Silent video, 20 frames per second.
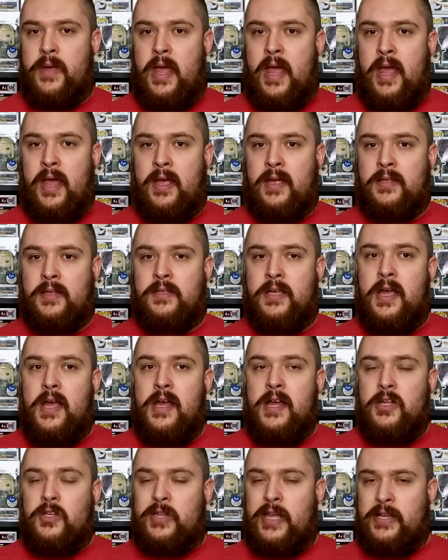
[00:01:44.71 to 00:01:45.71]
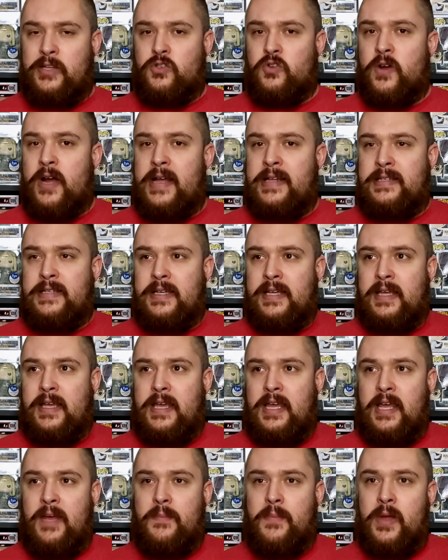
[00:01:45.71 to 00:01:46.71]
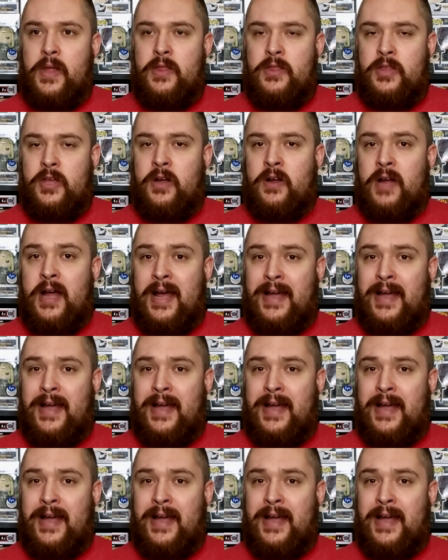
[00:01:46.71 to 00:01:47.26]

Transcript: and they try to keep their